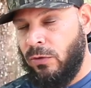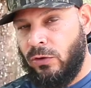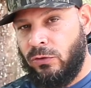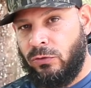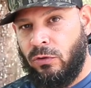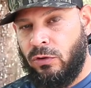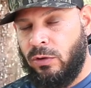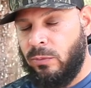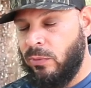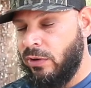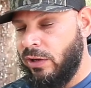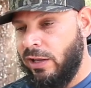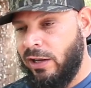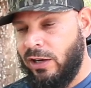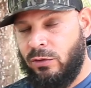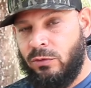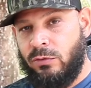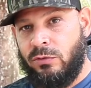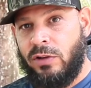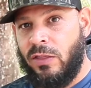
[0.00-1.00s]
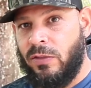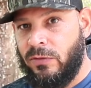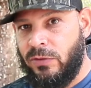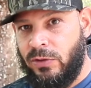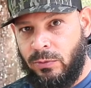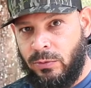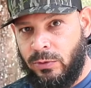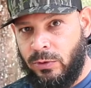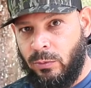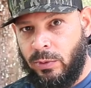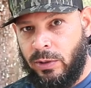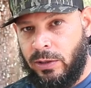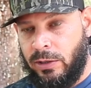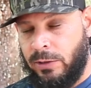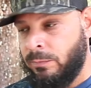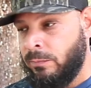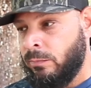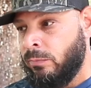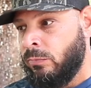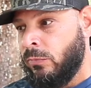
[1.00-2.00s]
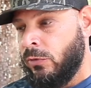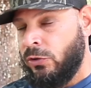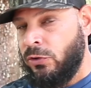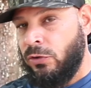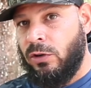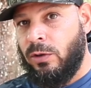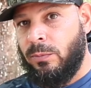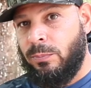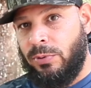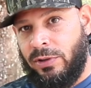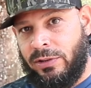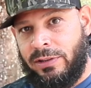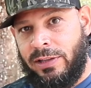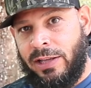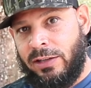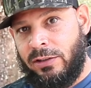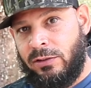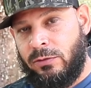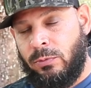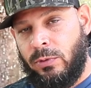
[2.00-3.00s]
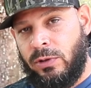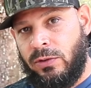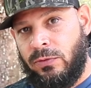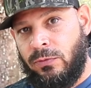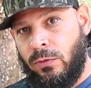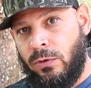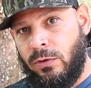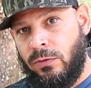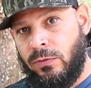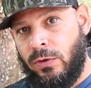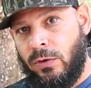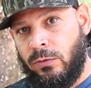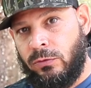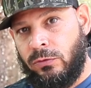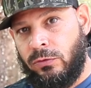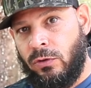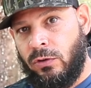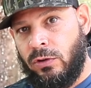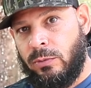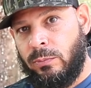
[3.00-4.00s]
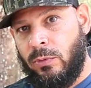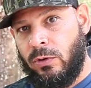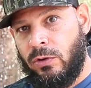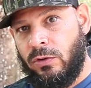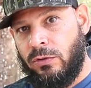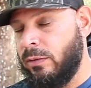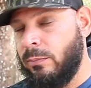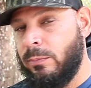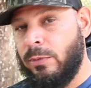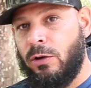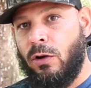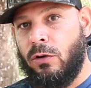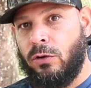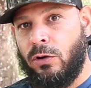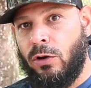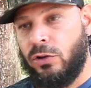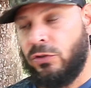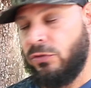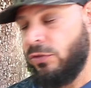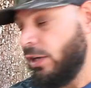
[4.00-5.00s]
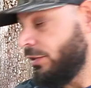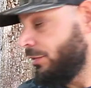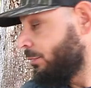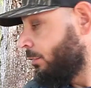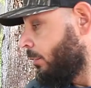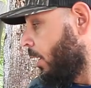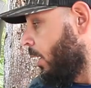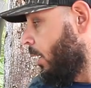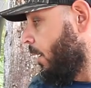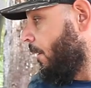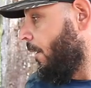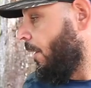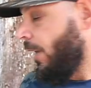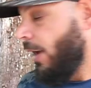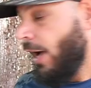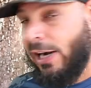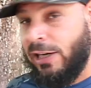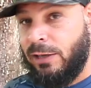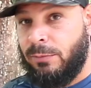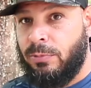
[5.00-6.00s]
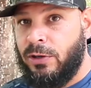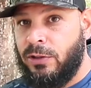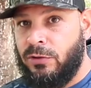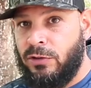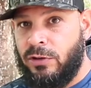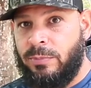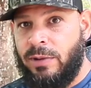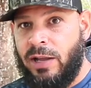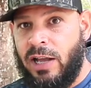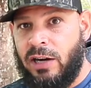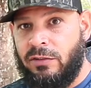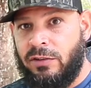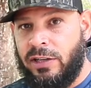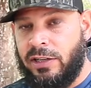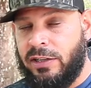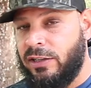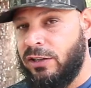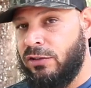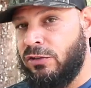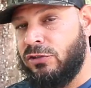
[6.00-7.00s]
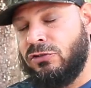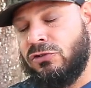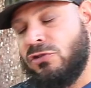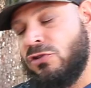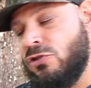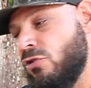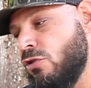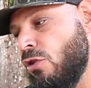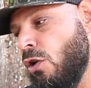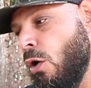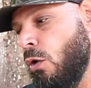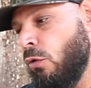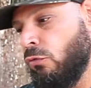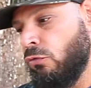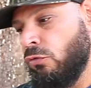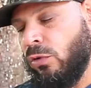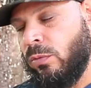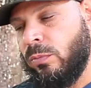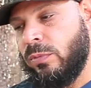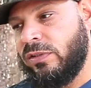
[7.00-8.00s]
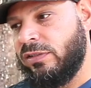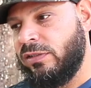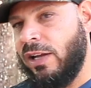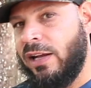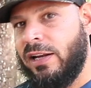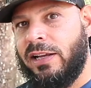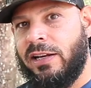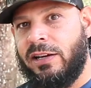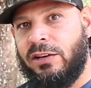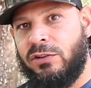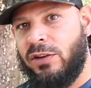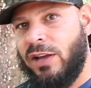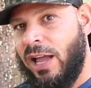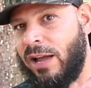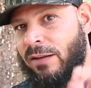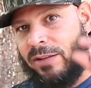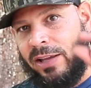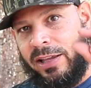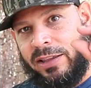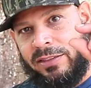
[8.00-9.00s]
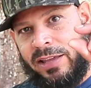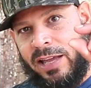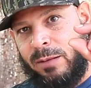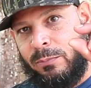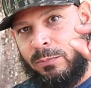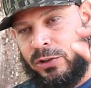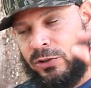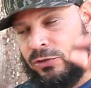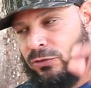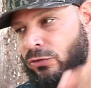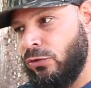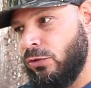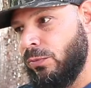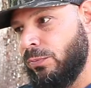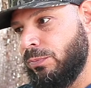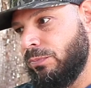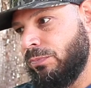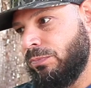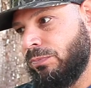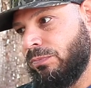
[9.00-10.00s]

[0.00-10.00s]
volt trolling motor ain't gonna do nothing to you in the wind. So to put that twenty-four volt trolling motor, the Minn Kota Ultrex, I had to put a third battery in. There is no room to slide it in, and you have like that much room